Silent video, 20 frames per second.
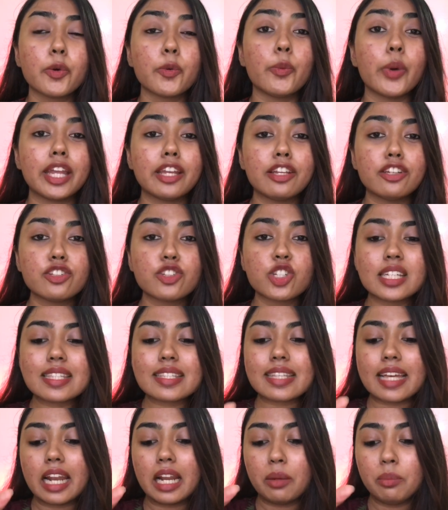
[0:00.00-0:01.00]
wherein she
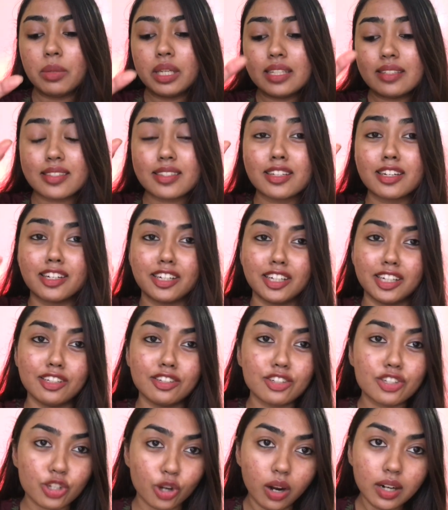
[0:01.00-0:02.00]
sent me
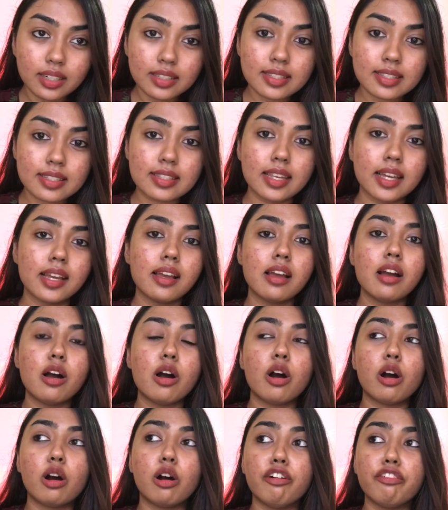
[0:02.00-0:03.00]
screenshots
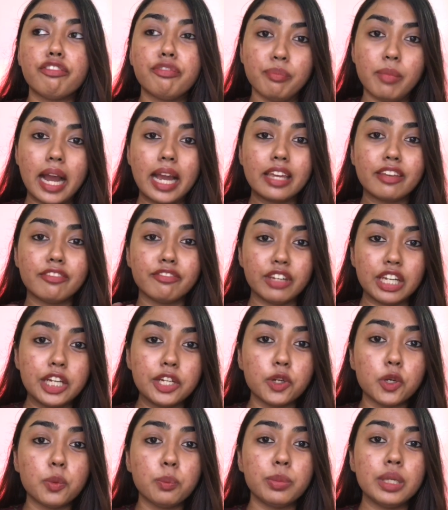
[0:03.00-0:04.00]
of my
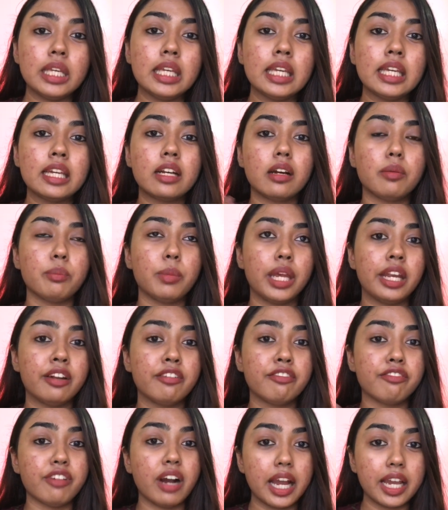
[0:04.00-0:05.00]
video being
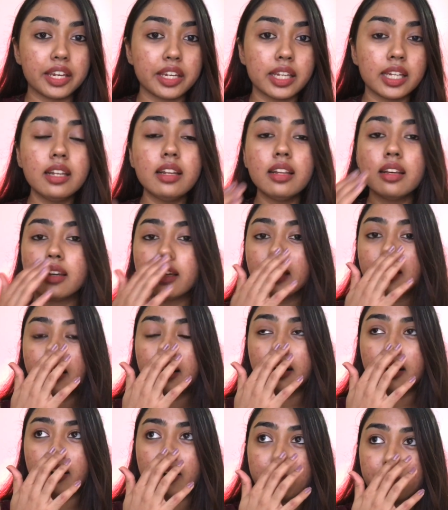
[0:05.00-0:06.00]
made viral
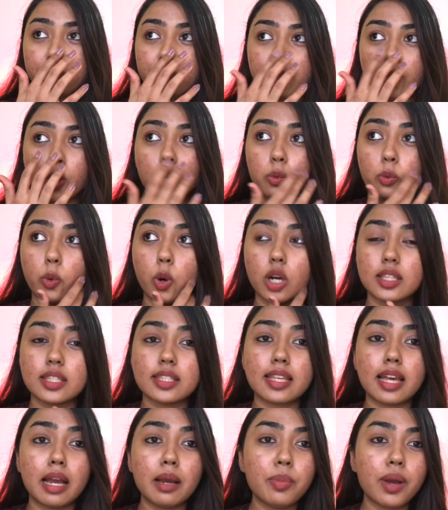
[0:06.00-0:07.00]
on
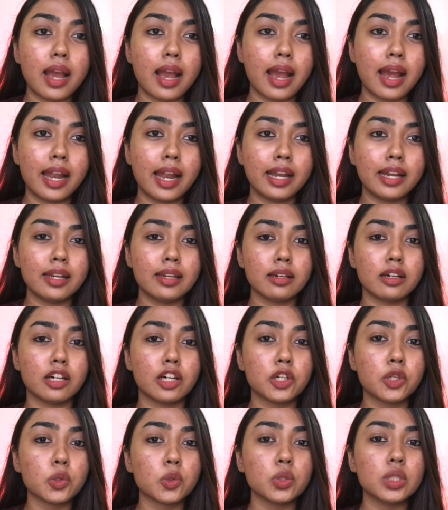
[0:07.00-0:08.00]
WhatsApp and
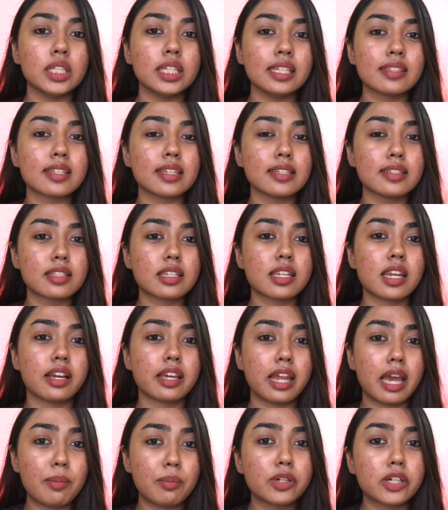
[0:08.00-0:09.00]
to these
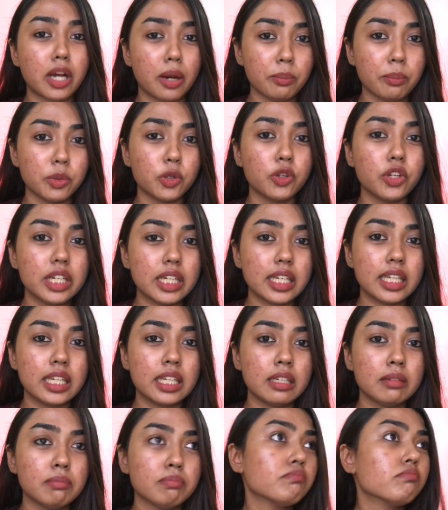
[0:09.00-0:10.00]
Instagram
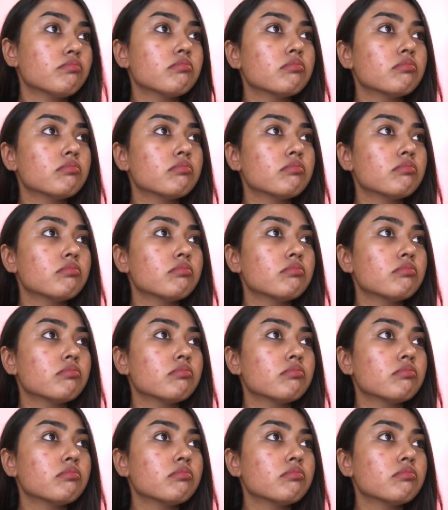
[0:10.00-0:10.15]
community